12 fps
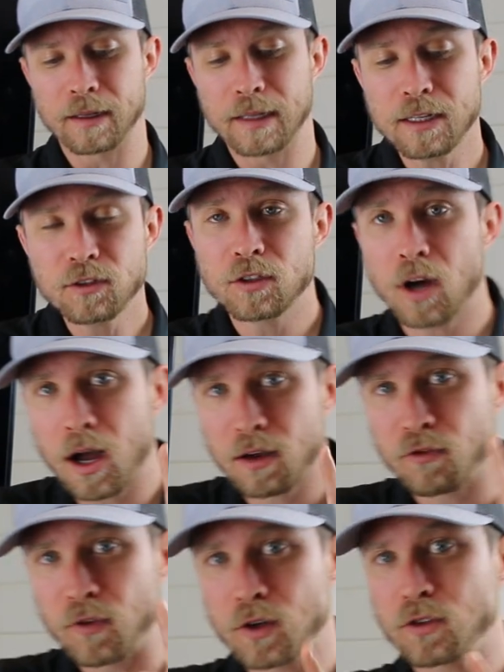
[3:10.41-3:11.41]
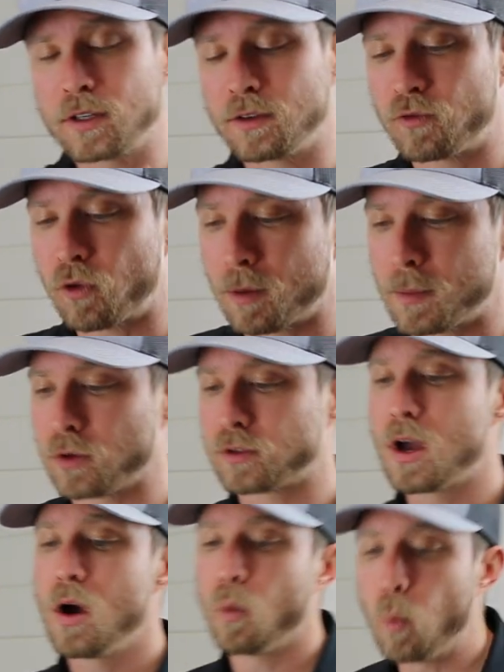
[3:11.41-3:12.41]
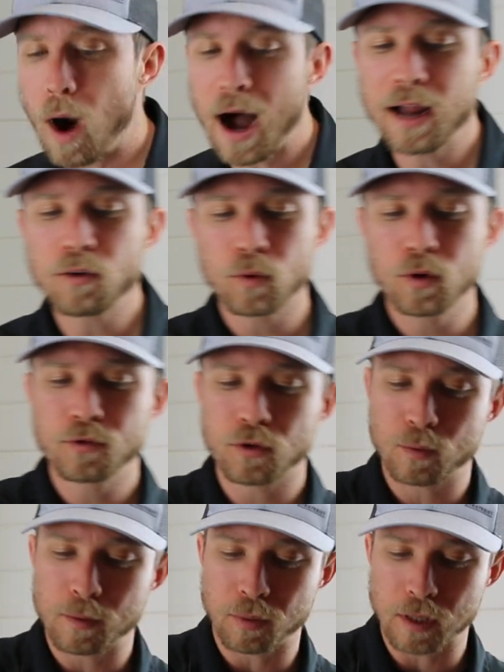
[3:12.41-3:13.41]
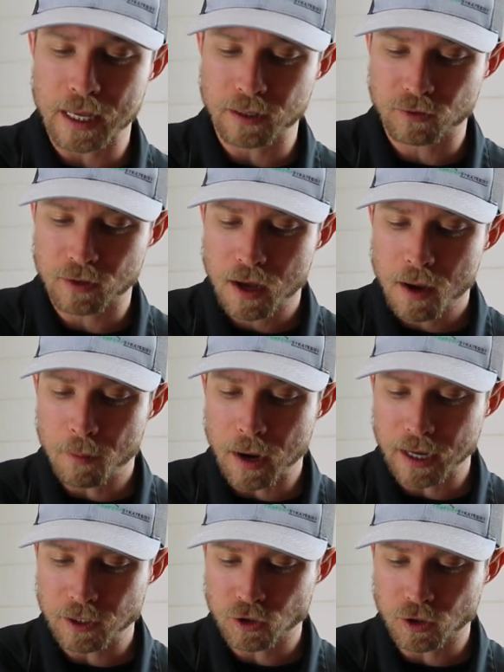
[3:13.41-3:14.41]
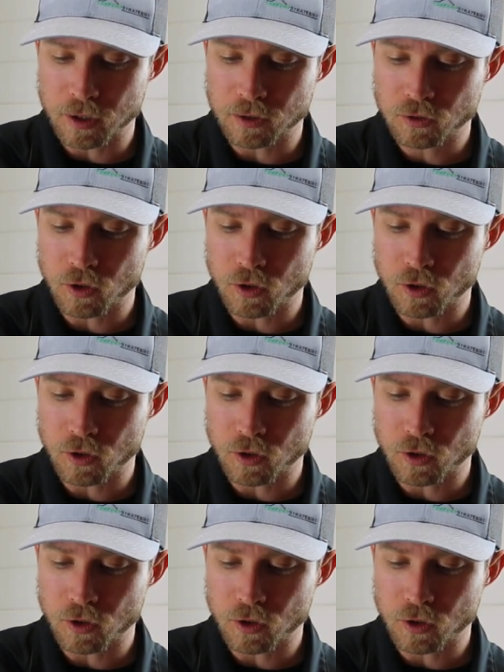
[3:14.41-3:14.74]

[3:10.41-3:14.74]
Let's talk first and foremost why roofs are replaced by insurance.